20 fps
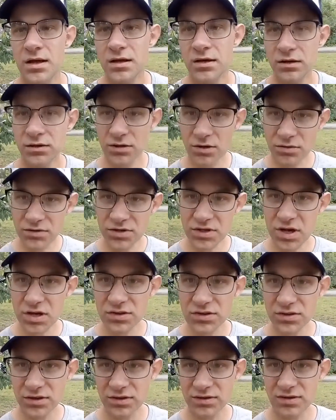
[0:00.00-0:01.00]
don't cut
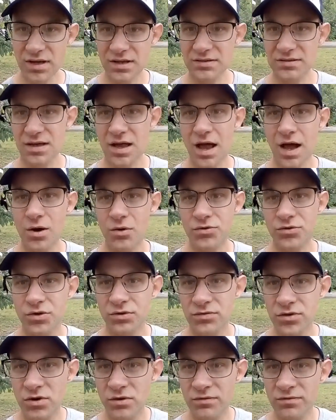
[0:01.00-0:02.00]
that out
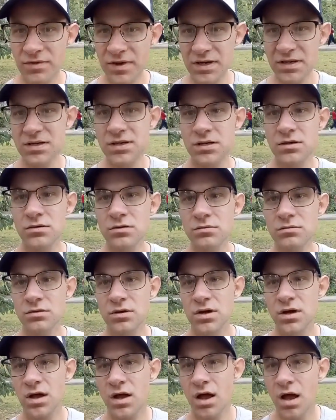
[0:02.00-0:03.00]
of your video.
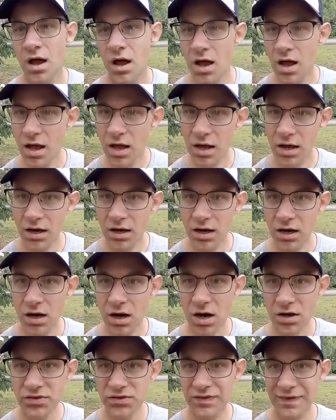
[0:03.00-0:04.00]

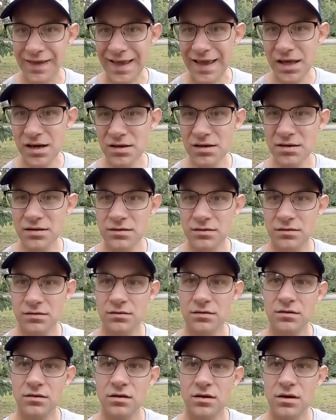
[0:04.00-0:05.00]
Cut in
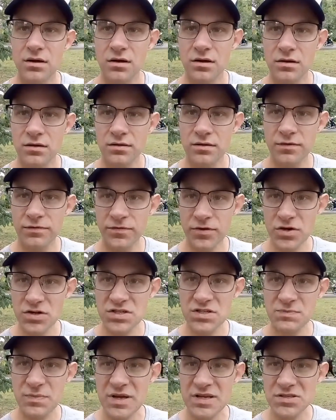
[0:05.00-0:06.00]
the
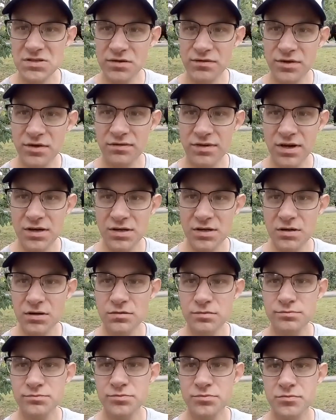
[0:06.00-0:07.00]
first piece of your video
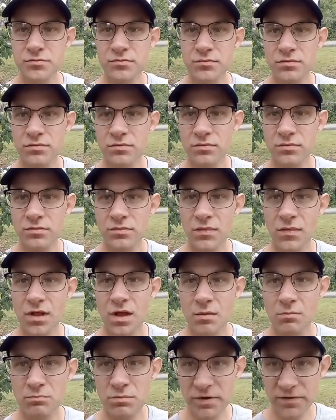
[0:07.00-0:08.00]

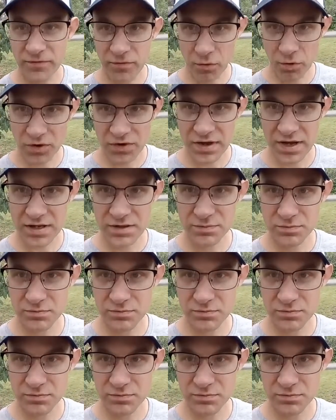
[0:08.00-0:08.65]
before that